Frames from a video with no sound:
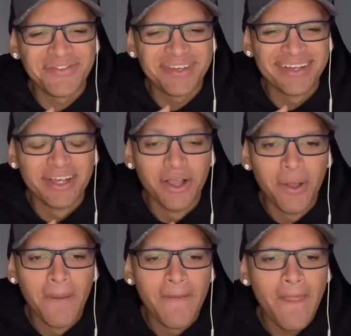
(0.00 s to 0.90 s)
Fuck?
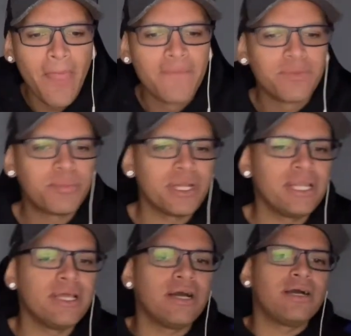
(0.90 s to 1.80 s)

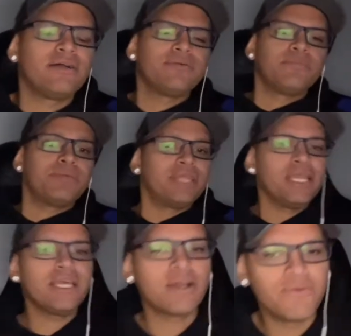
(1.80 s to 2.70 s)
But uh, but then
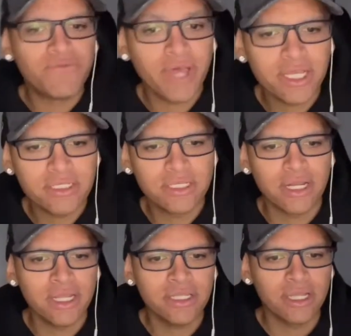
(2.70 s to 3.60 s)
he confessed to
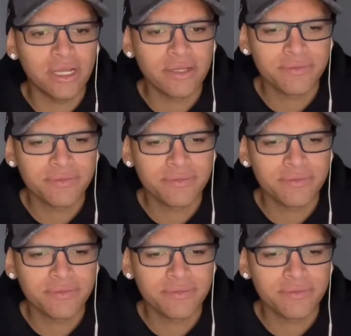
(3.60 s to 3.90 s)
Linda.